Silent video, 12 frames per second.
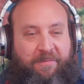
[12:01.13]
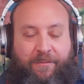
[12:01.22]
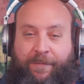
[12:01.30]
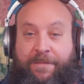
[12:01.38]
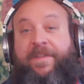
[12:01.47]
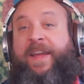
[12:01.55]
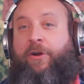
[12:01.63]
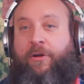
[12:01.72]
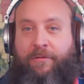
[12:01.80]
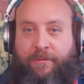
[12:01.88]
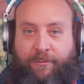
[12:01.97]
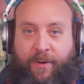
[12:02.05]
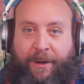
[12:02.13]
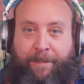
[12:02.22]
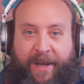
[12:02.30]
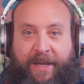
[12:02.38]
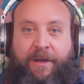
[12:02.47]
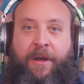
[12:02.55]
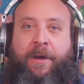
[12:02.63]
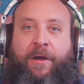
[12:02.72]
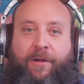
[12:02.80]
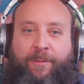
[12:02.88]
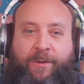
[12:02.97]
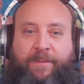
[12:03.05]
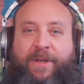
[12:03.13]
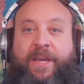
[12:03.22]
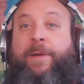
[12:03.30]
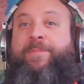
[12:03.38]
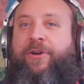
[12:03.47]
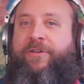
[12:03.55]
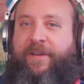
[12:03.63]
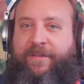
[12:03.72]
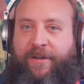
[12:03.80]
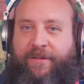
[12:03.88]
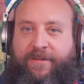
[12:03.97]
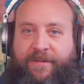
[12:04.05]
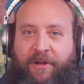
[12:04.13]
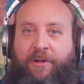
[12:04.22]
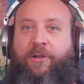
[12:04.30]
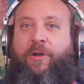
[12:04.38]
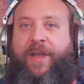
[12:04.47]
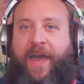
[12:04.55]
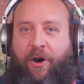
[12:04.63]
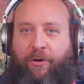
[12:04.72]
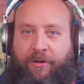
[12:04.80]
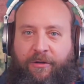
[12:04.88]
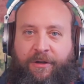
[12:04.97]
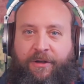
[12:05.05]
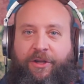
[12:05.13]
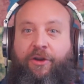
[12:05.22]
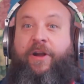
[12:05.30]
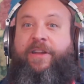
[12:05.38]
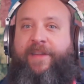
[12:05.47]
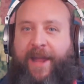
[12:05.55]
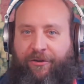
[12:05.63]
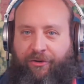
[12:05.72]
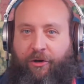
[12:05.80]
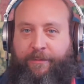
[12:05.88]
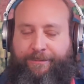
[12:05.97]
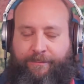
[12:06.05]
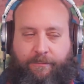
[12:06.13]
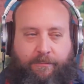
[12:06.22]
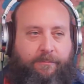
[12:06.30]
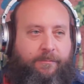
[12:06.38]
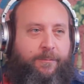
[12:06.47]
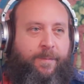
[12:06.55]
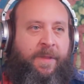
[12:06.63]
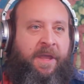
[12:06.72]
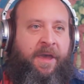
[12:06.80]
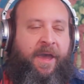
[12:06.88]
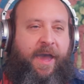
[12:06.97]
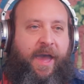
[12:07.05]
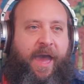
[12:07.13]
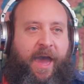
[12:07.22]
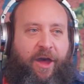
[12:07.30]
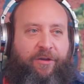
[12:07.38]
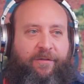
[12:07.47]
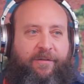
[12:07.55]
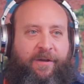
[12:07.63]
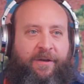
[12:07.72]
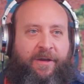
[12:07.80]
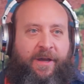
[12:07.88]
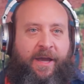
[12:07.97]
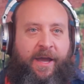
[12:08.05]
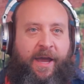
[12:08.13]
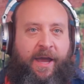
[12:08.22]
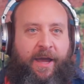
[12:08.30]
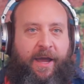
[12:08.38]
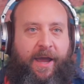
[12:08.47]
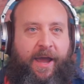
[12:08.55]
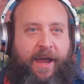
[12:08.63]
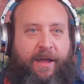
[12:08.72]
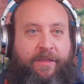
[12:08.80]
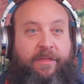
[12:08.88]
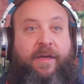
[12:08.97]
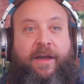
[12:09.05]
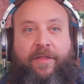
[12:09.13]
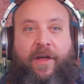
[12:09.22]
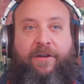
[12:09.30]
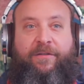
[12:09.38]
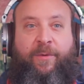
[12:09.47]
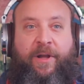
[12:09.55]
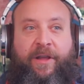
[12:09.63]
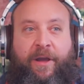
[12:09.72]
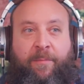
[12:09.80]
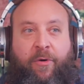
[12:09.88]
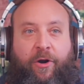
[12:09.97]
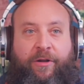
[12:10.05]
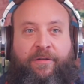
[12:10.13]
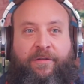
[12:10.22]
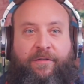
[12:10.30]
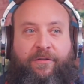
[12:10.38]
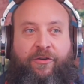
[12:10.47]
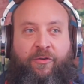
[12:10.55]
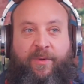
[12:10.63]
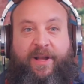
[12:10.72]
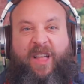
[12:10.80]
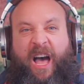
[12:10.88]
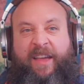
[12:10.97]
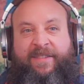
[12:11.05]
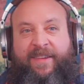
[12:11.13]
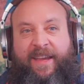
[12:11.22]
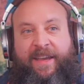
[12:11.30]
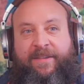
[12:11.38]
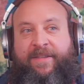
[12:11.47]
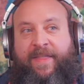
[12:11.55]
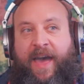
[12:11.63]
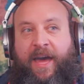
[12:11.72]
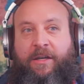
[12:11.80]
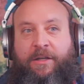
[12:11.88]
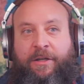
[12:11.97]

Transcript: fear, right? Keep your distance, look out, you're in danger. And a thing that is really important to realize is that